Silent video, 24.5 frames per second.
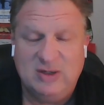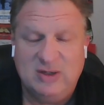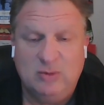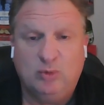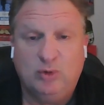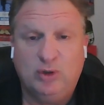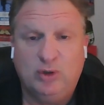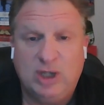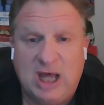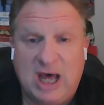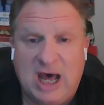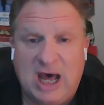He
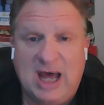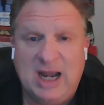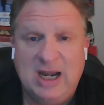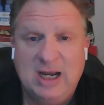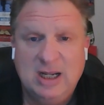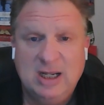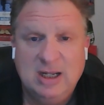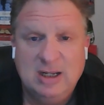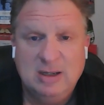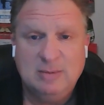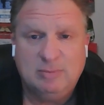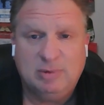will not
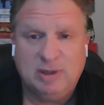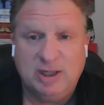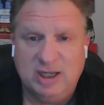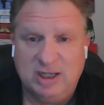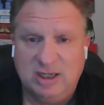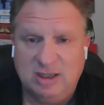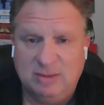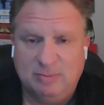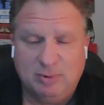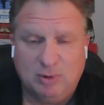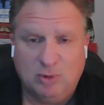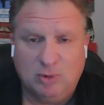play
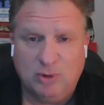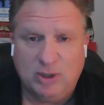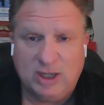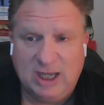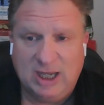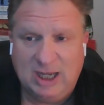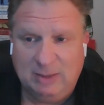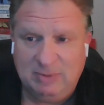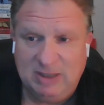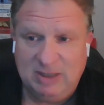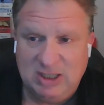in the bowl game.